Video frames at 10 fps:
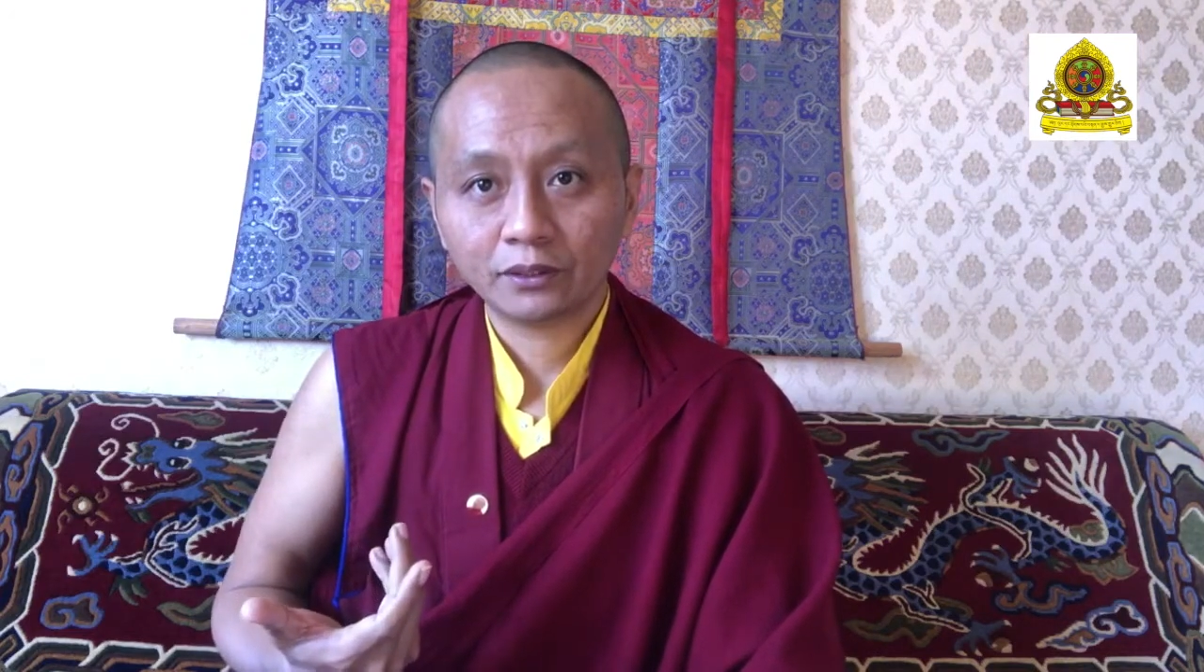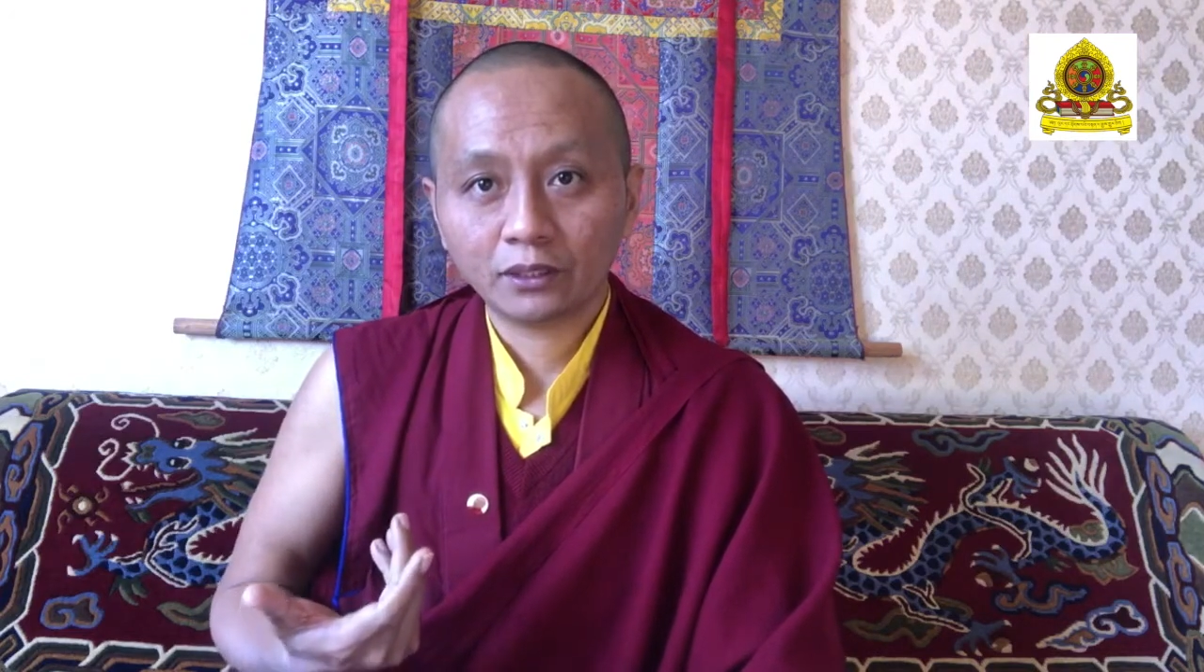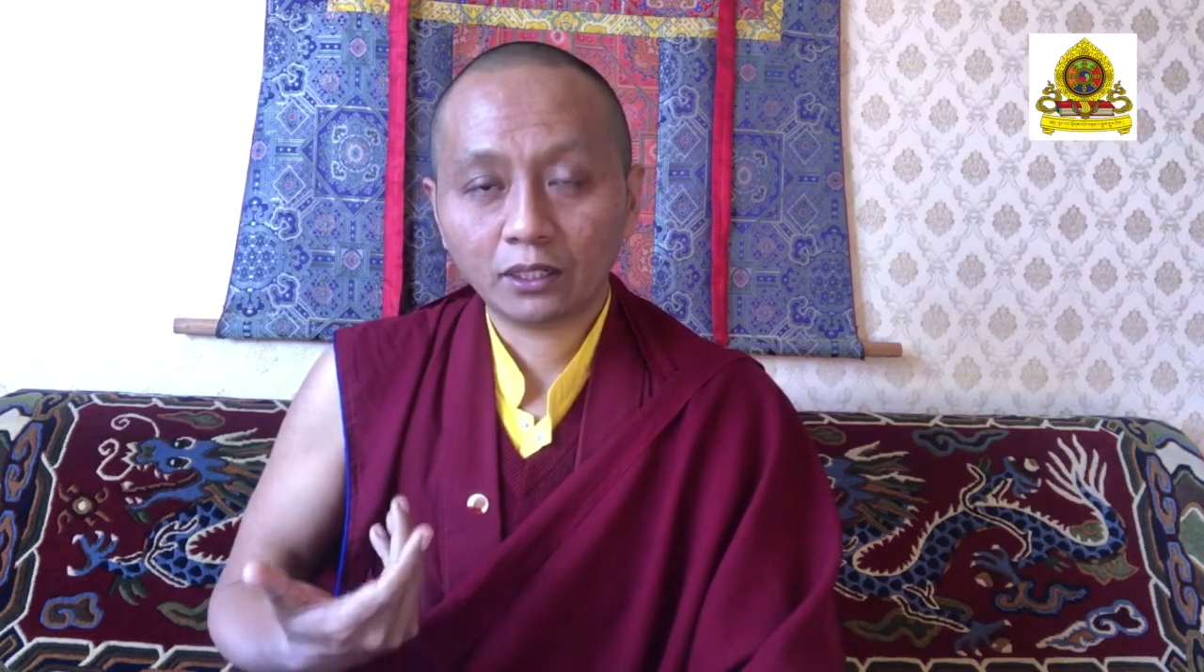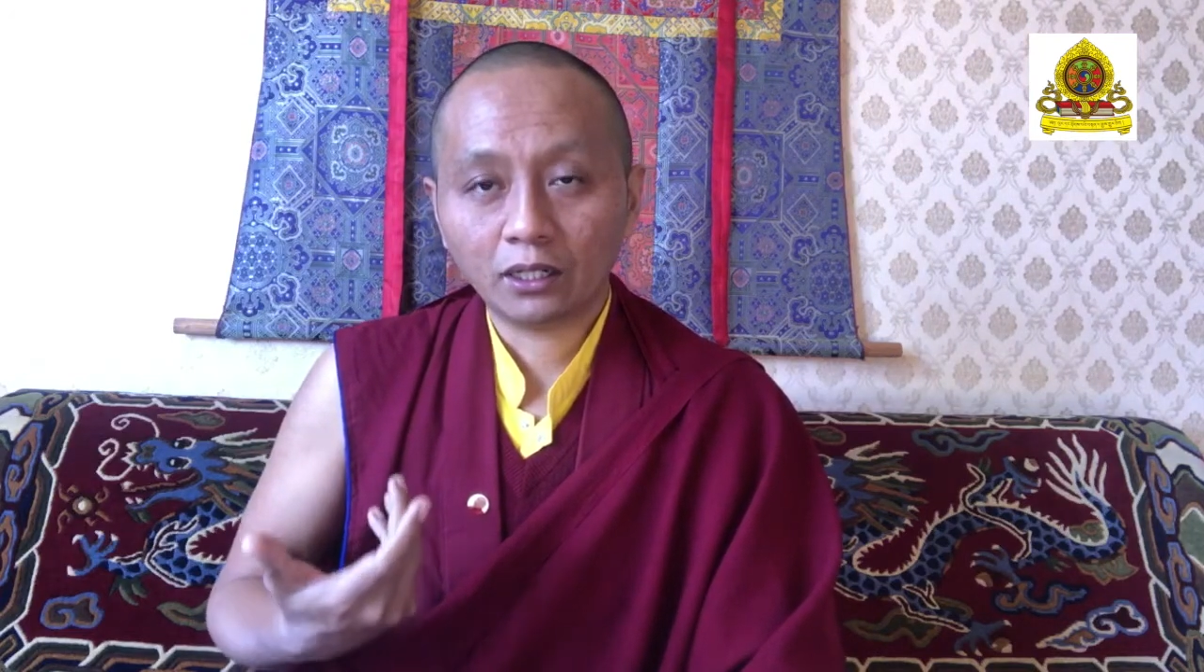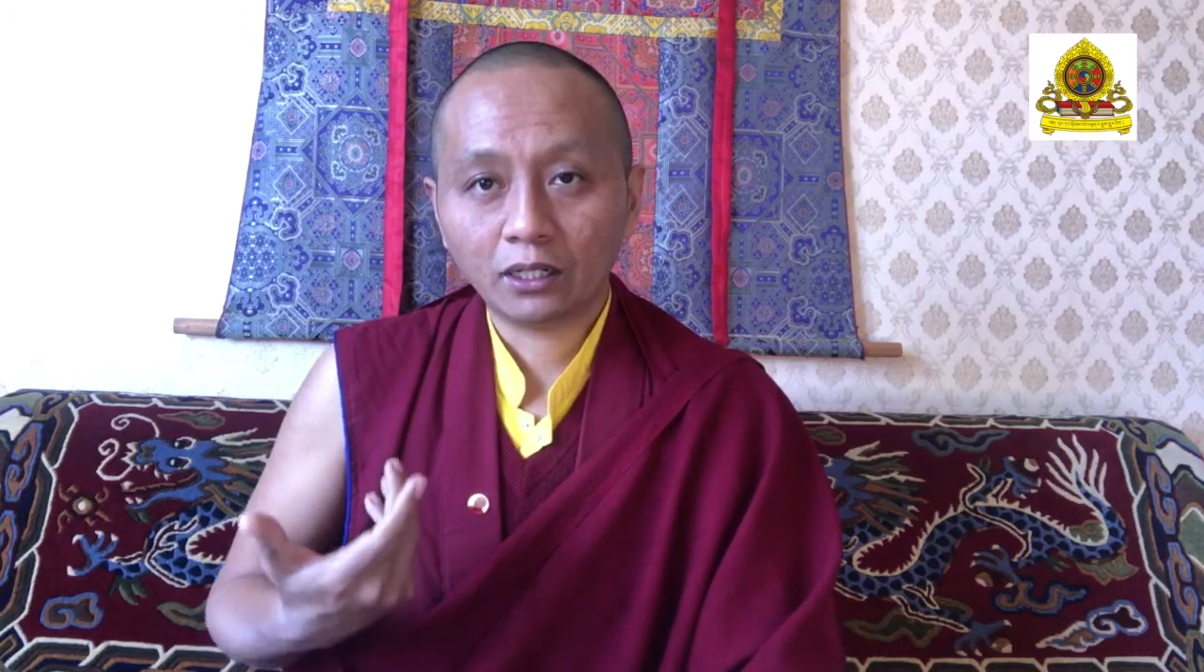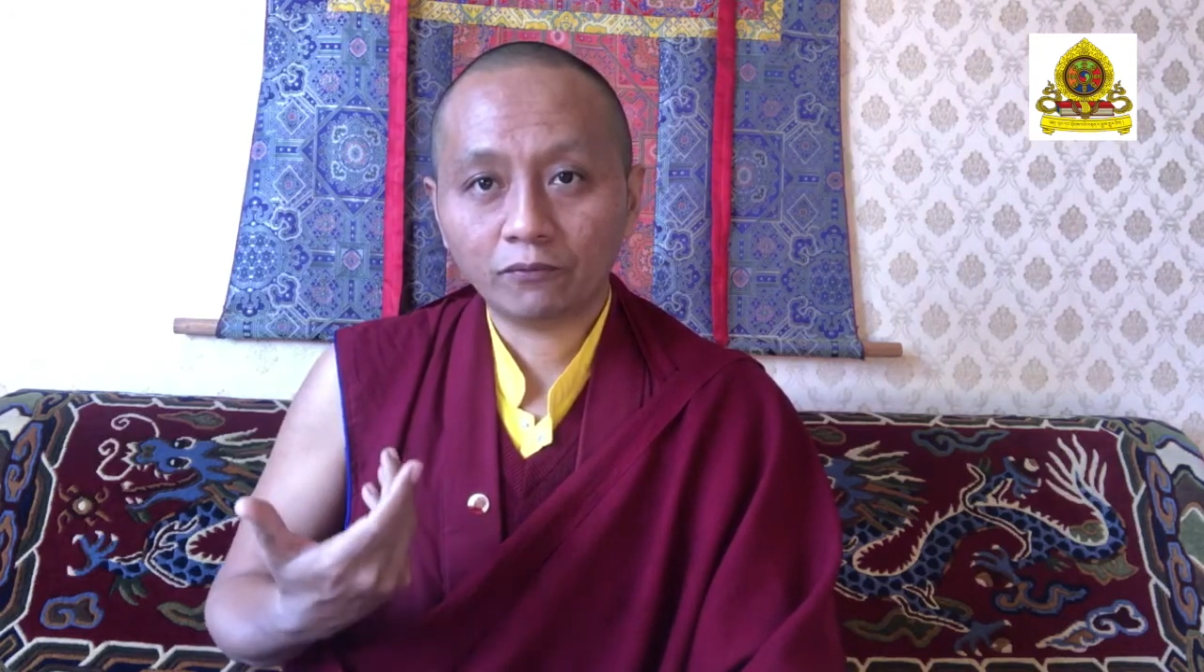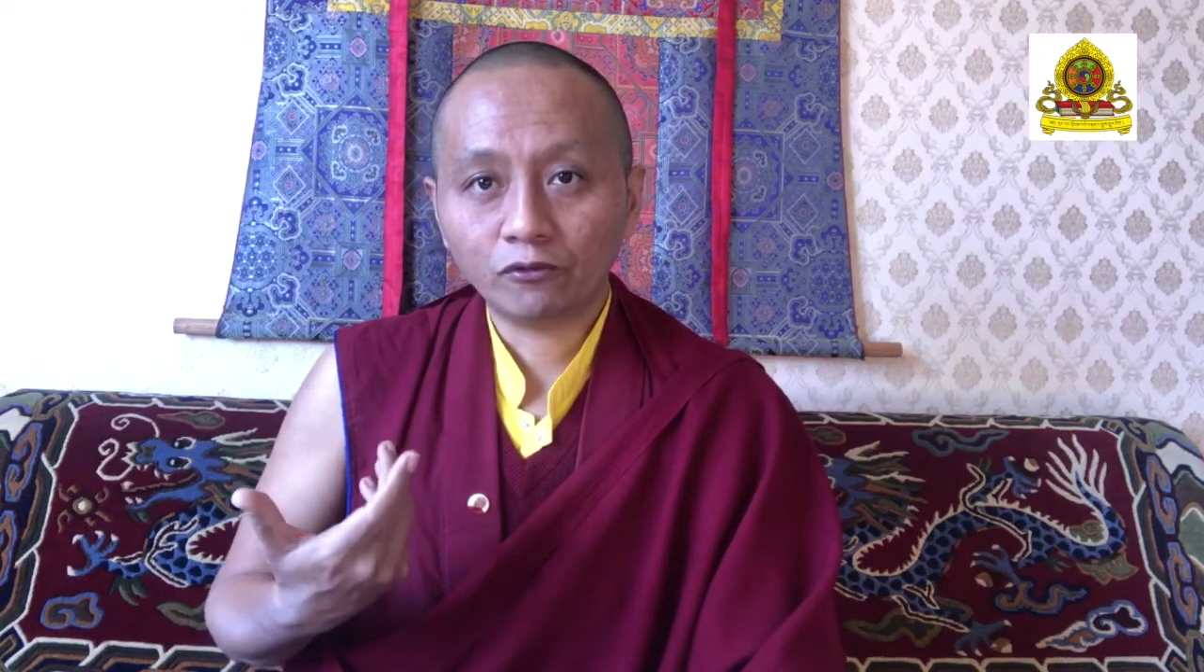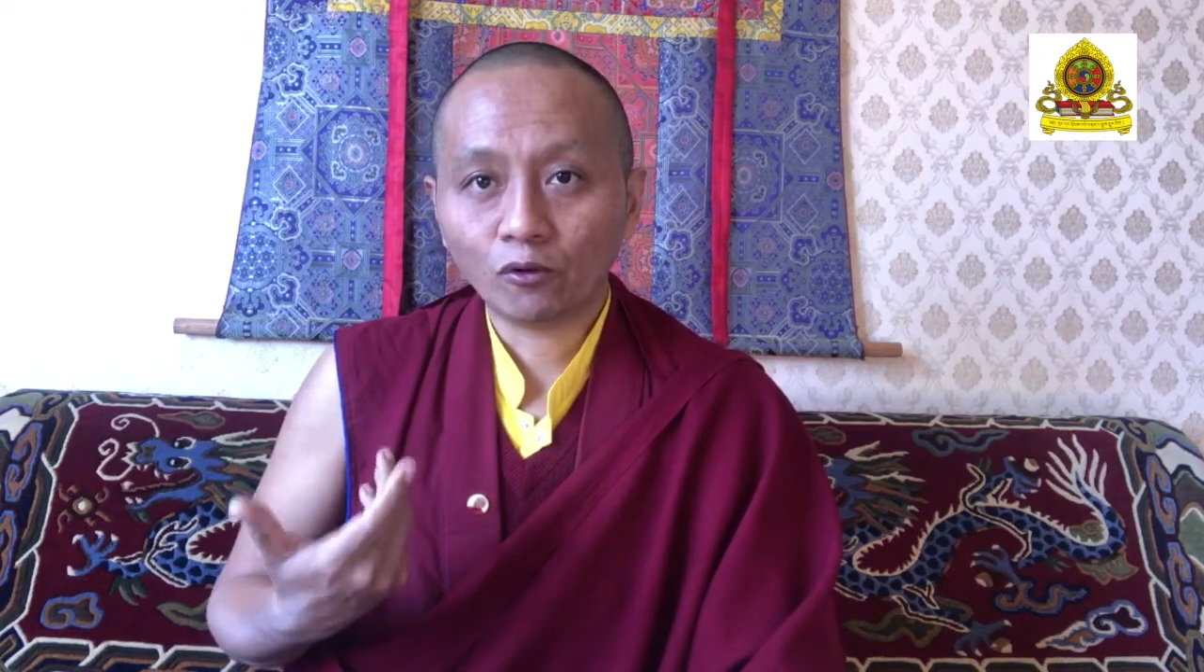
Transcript: For